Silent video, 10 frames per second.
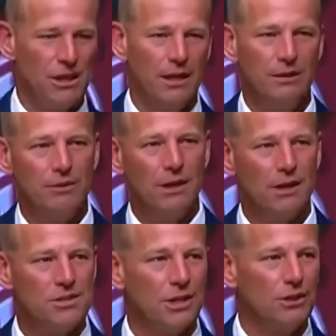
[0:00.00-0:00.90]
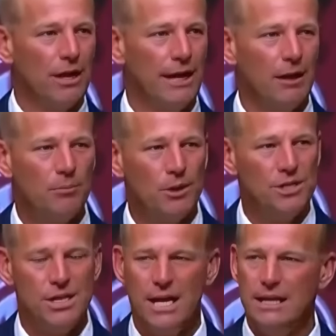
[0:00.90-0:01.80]
And then came one of the
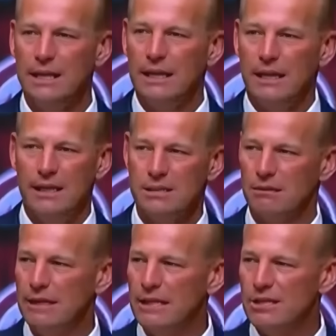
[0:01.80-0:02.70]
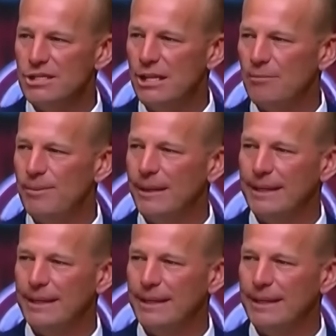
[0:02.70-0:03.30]
boldest shots of the offseason.